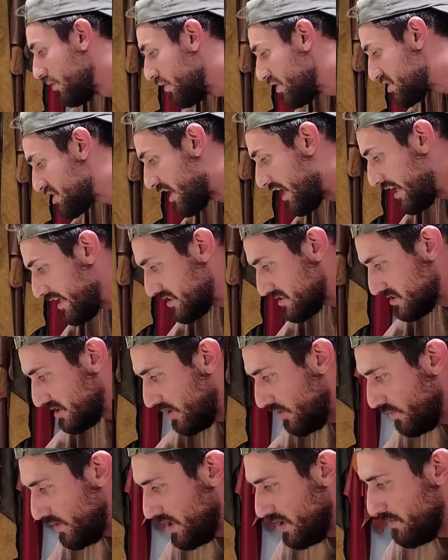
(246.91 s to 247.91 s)
which I
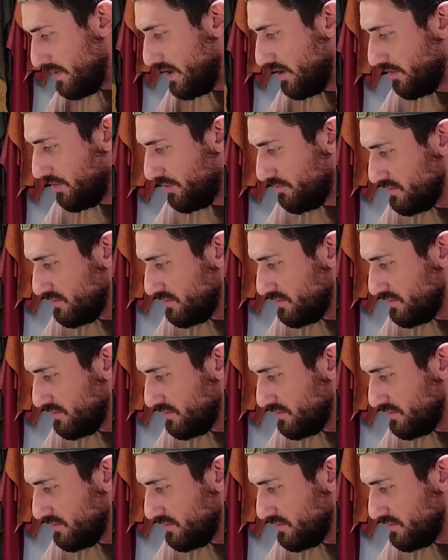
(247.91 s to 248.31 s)
sew in about